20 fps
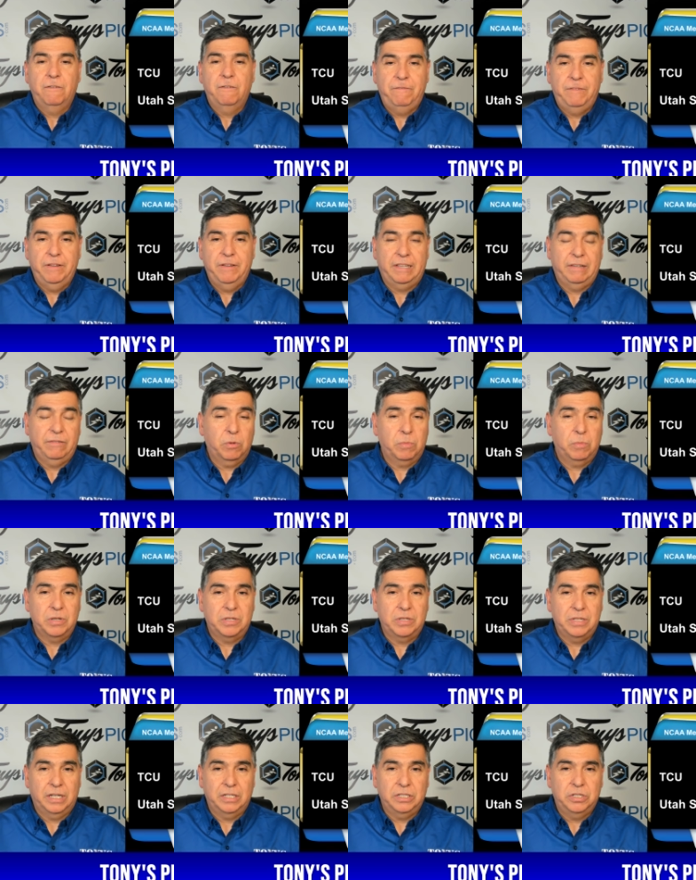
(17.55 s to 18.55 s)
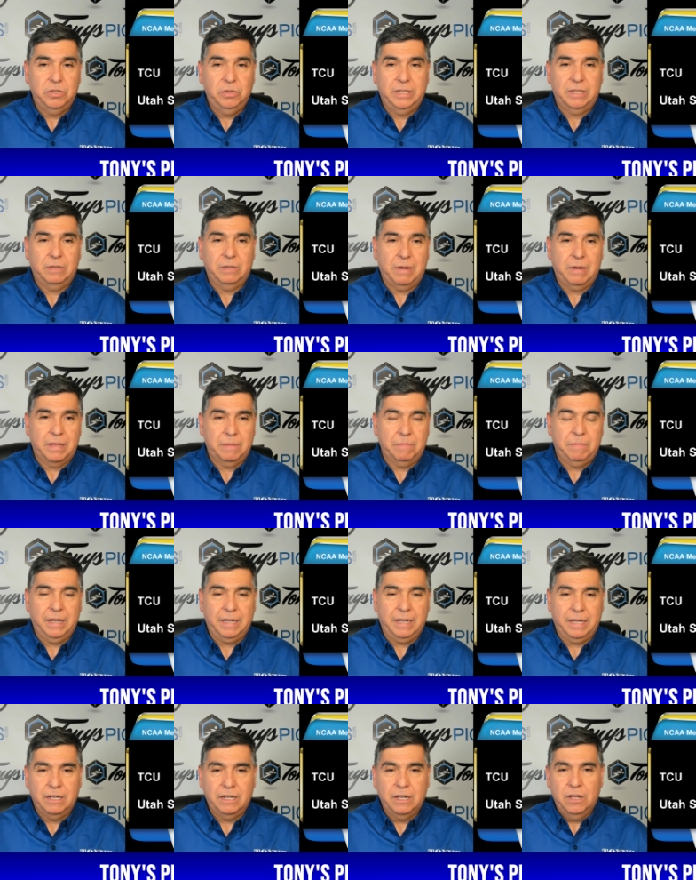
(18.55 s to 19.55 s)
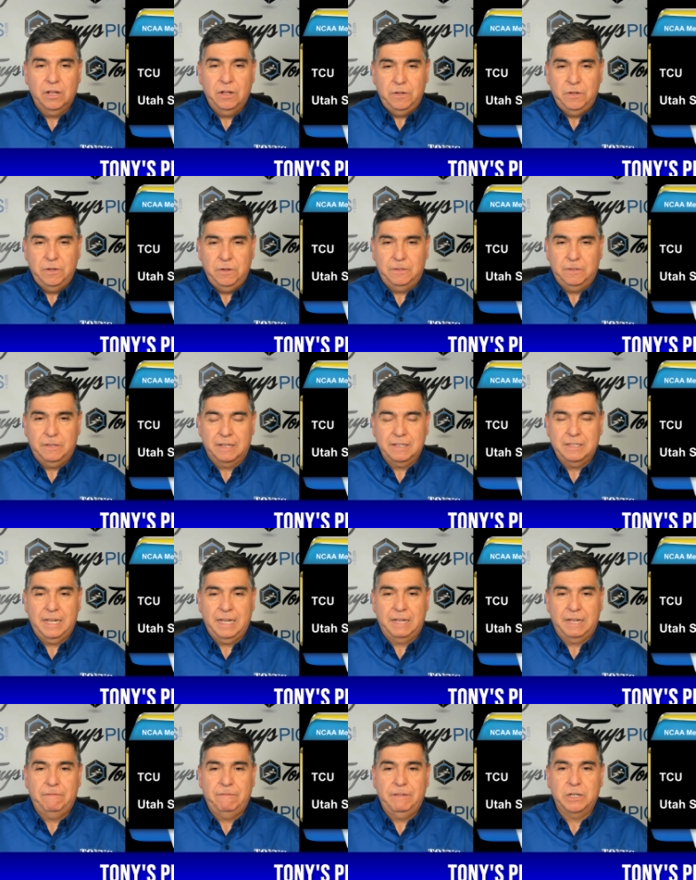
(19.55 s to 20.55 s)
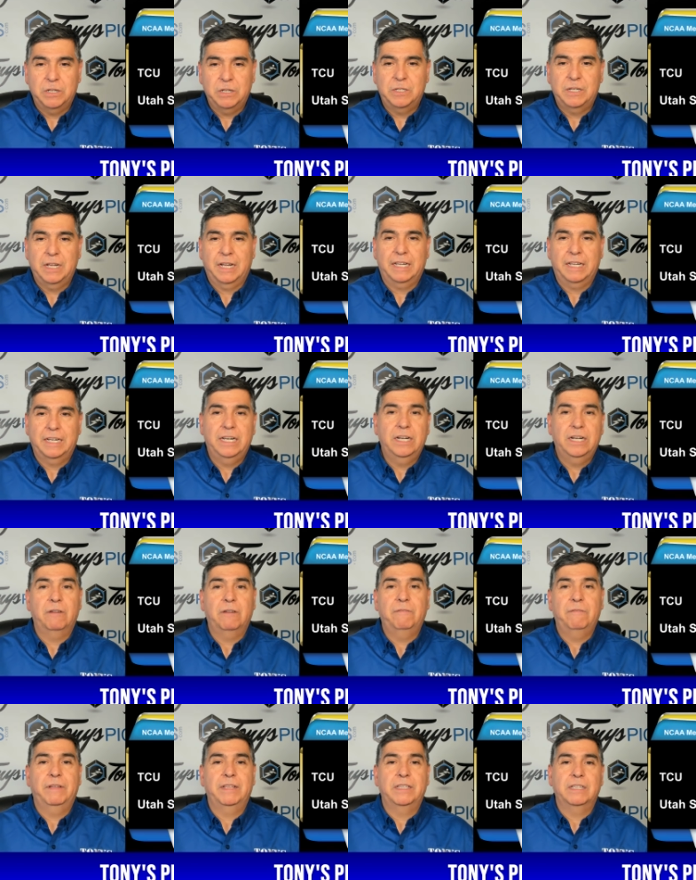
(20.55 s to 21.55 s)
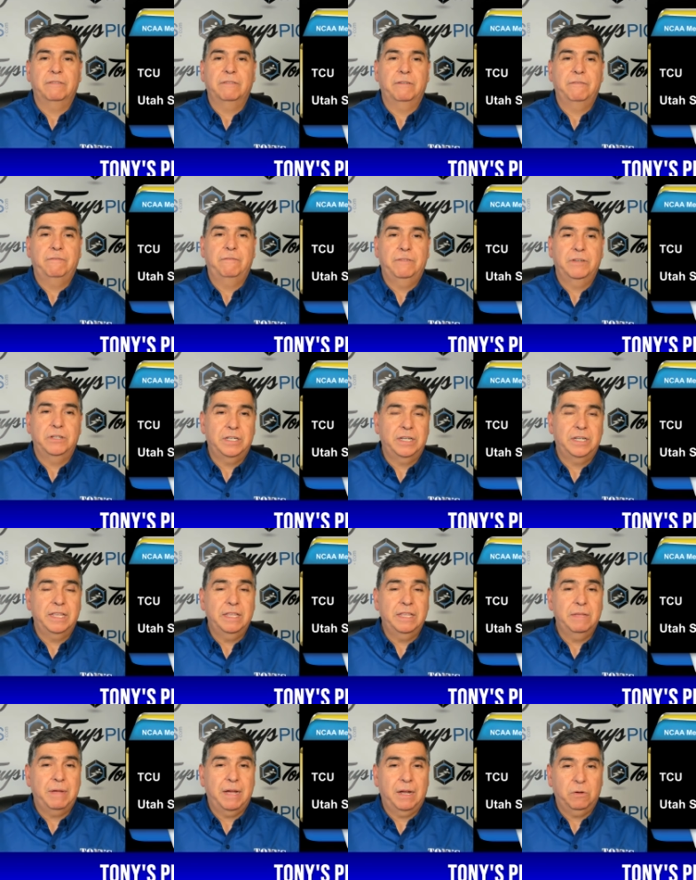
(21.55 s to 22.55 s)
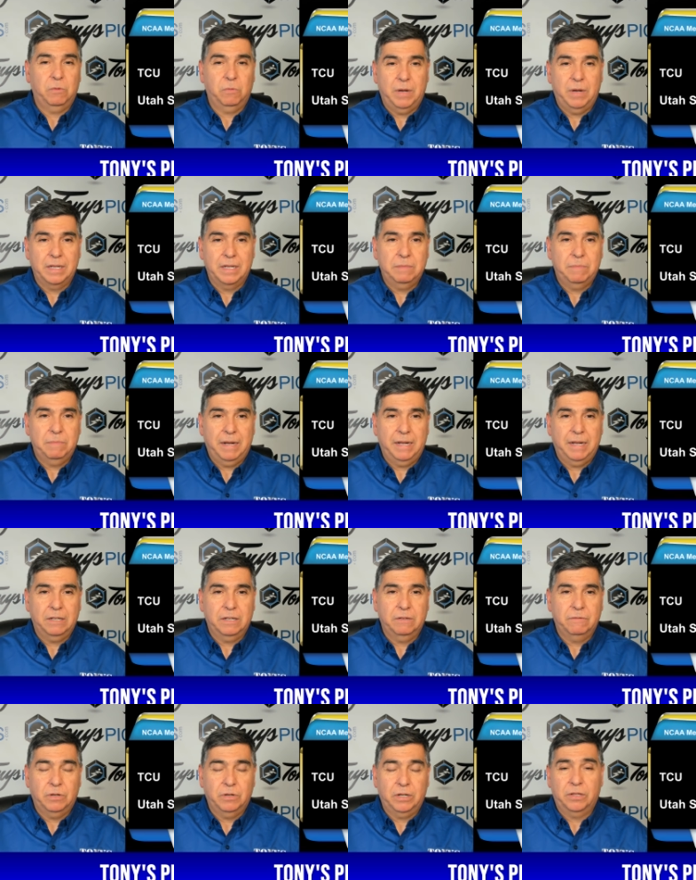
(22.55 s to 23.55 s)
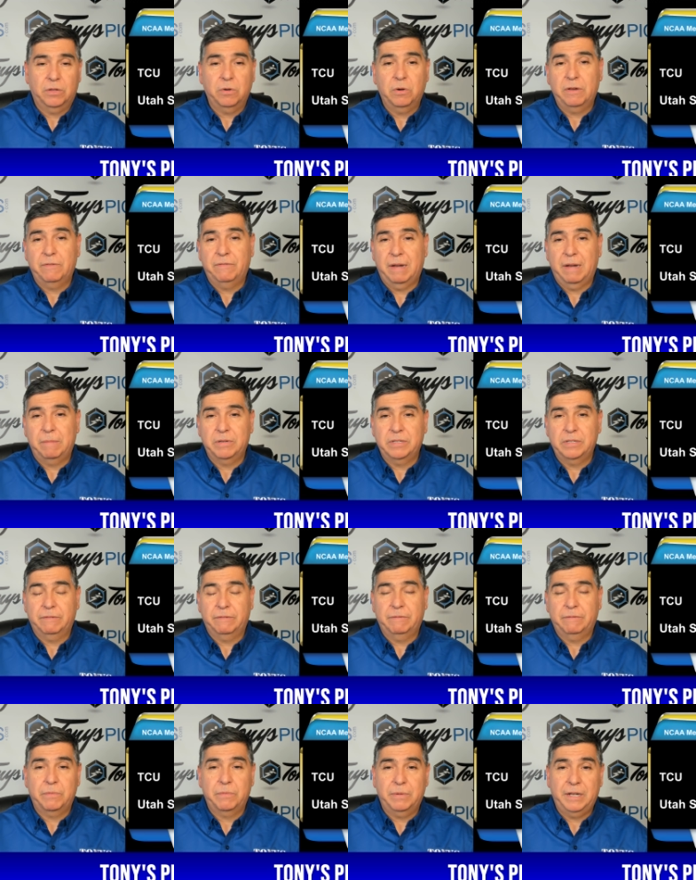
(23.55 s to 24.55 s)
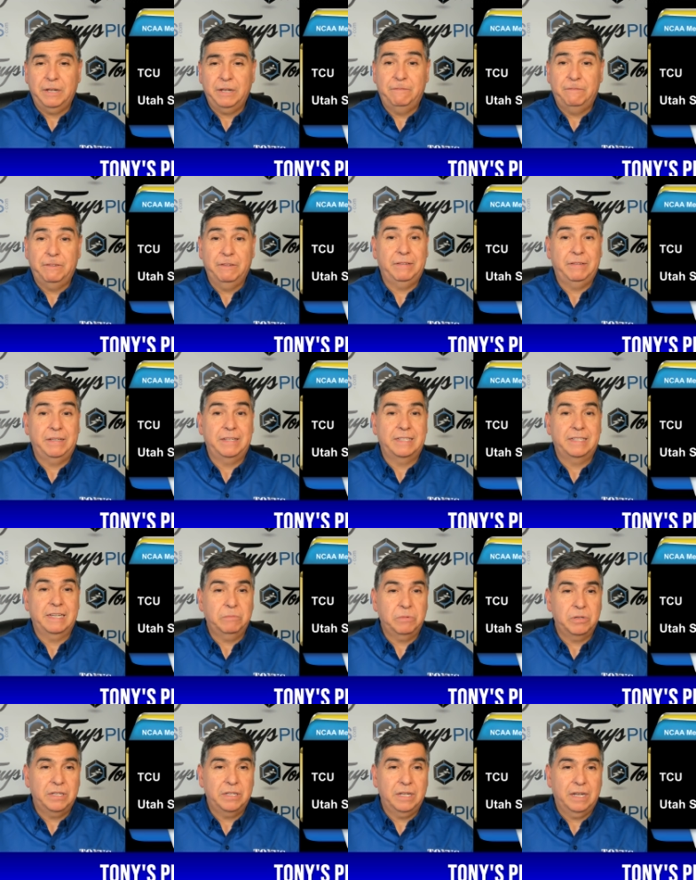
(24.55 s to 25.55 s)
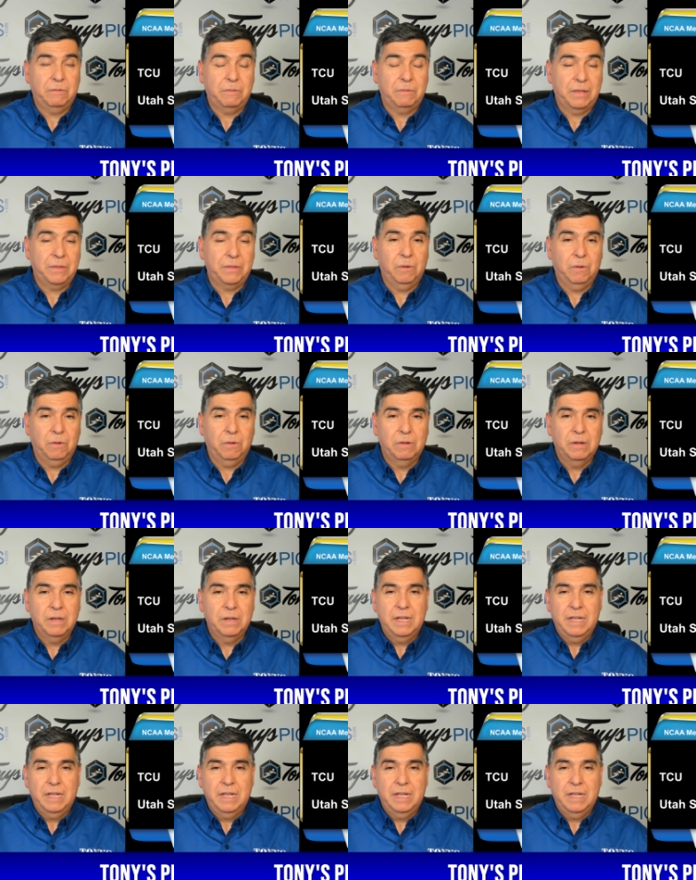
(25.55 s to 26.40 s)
54% shooting around the bucket. Utah State finished second in offensive efficiency in the Mountain West by converting 35% from three, 57% around the hole.